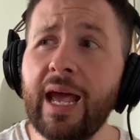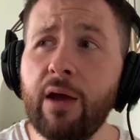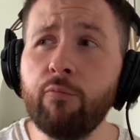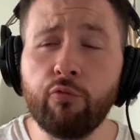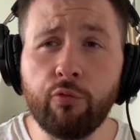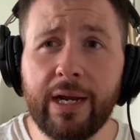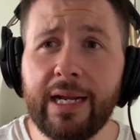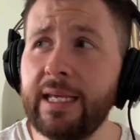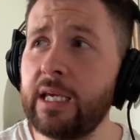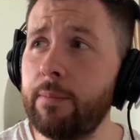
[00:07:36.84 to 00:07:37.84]
and
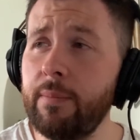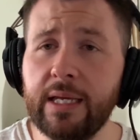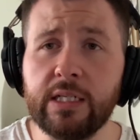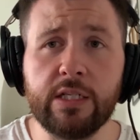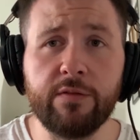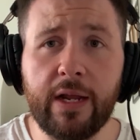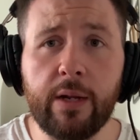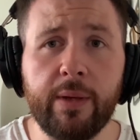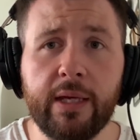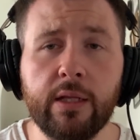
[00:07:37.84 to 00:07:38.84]
really commit to
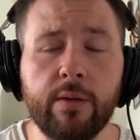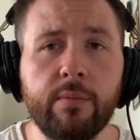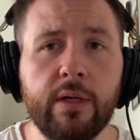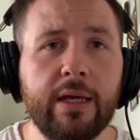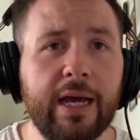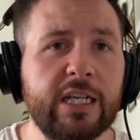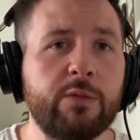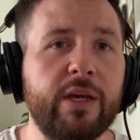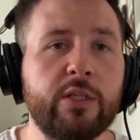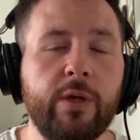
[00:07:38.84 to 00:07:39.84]
developing them as
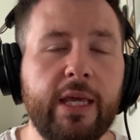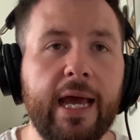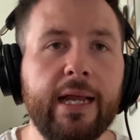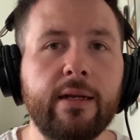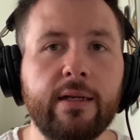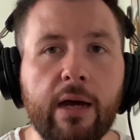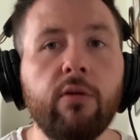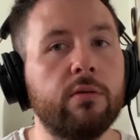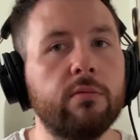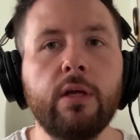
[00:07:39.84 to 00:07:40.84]
best we can?
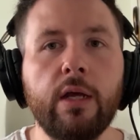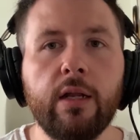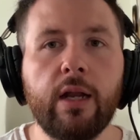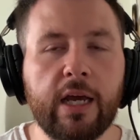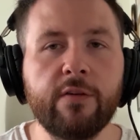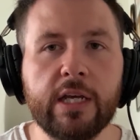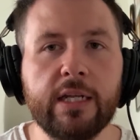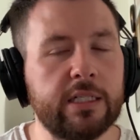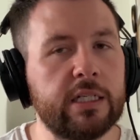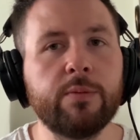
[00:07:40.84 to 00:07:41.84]
Now, like I've
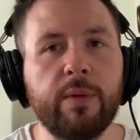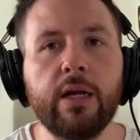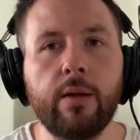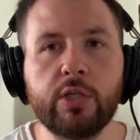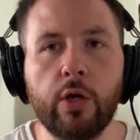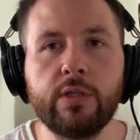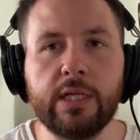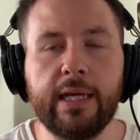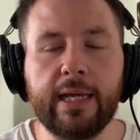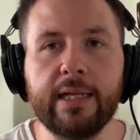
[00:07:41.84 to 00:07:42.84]
said, this doesn't mean I'm
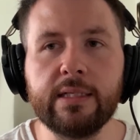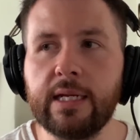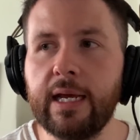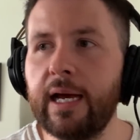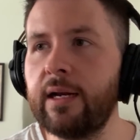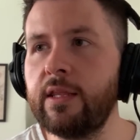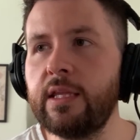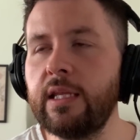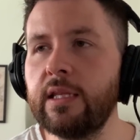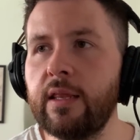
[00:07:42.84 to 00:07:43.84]
totally against it, and I
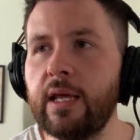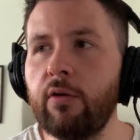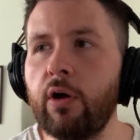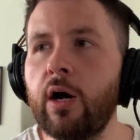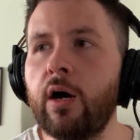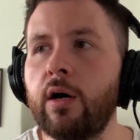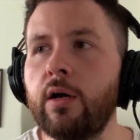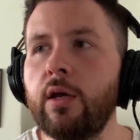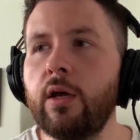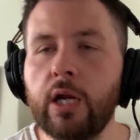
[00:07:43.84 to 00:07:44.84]
think that there are
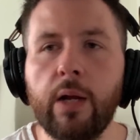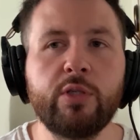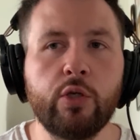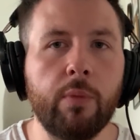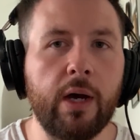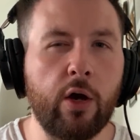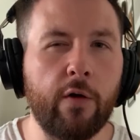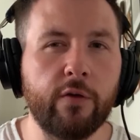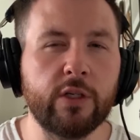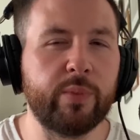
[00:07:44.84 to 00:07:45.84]
clubs who might
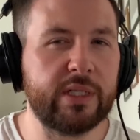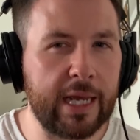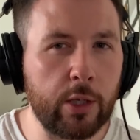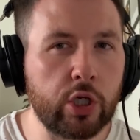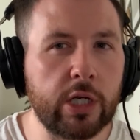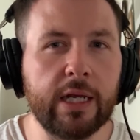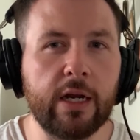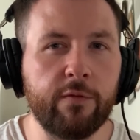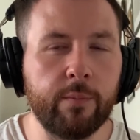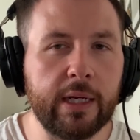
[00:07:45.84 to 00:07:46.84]
offer us potentially
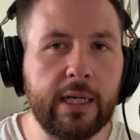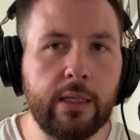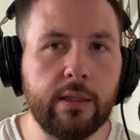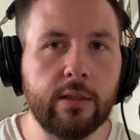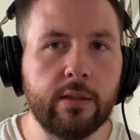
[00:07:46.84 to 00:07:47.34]
enough money